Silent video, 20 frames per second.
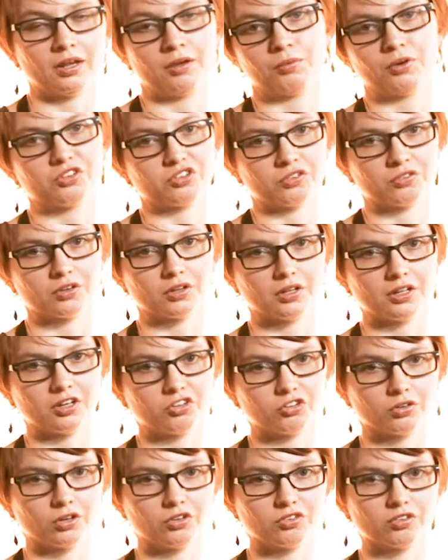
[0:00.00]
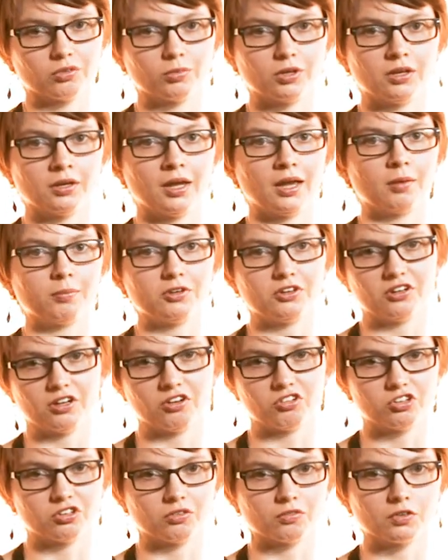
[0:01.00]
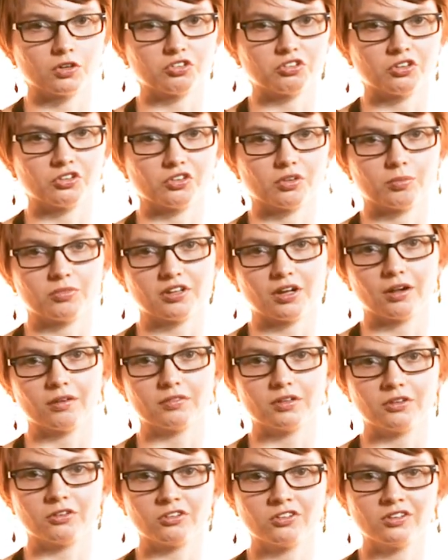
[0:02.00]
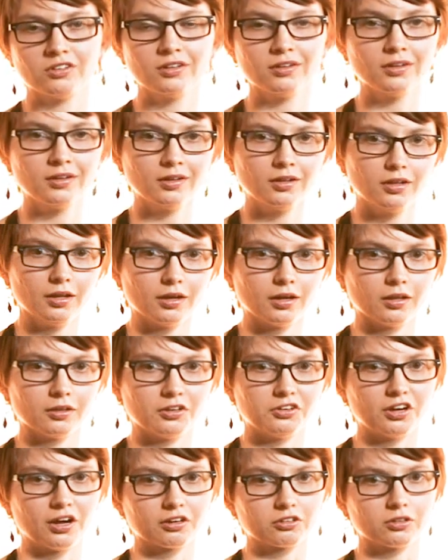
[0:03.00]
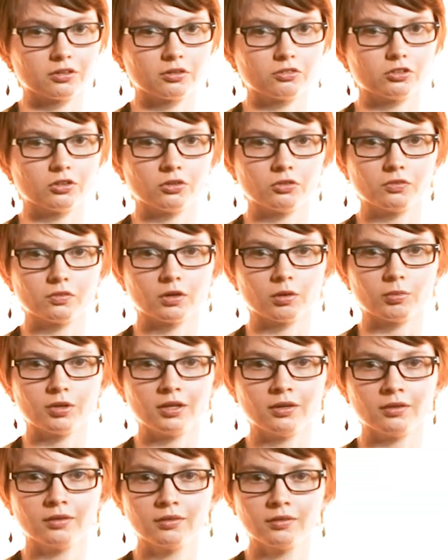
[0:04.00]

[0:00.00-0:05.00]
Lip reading: It wasn't really a choice for me, amputation versus limb salvage. The doctor chose for me.